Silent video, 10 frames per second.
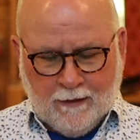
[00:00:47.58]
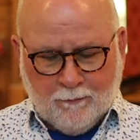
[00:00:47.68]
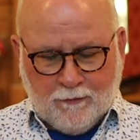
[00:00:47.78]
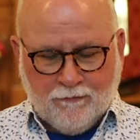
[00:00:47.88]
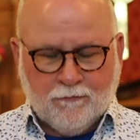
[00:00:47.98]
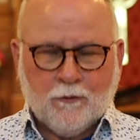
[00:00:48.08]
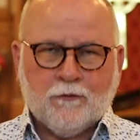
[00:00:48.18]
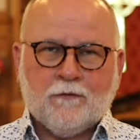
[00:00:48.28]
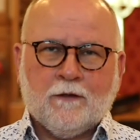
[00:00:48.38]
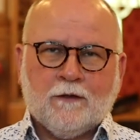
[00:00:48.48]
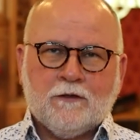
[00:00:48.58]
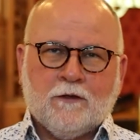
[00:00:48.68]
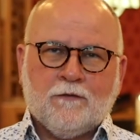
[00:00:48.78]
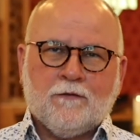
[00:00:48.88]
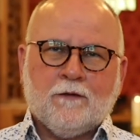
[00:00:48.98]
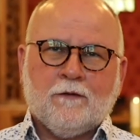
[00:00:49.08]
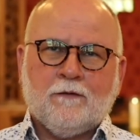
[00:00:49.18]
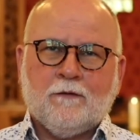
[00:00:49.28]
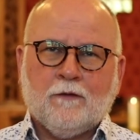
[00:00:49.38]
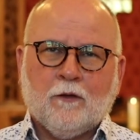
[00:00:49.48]
But first, just
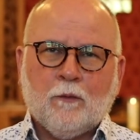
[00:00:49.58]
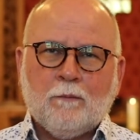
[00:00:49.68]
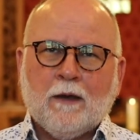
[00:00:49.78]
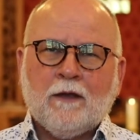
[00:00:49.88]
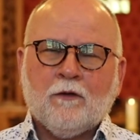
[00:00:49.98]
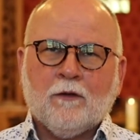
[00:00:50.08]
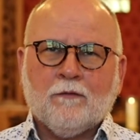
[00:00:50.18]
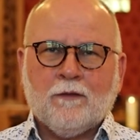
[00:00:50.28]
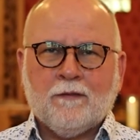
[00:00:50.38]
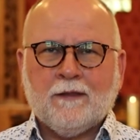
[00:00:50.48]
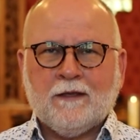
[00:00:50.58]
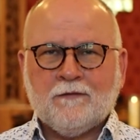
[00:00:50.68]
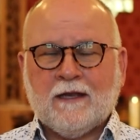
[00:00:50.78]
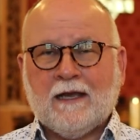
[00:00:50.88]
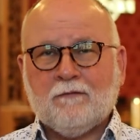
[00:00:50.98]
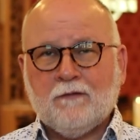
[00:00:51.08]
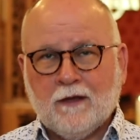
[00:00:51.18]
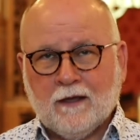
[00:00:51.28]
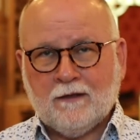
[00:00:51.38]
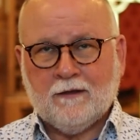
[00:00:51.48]
a reminder of the things that have
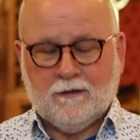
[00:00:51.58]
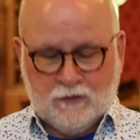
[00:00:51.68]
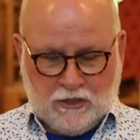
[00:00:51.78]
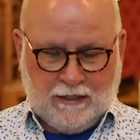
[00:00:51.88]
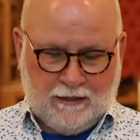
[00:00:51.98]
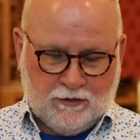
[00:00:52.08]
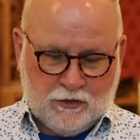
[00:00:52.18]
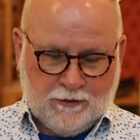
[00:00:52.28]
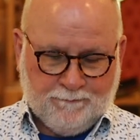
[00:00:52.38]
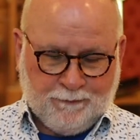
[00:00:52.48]
not changed.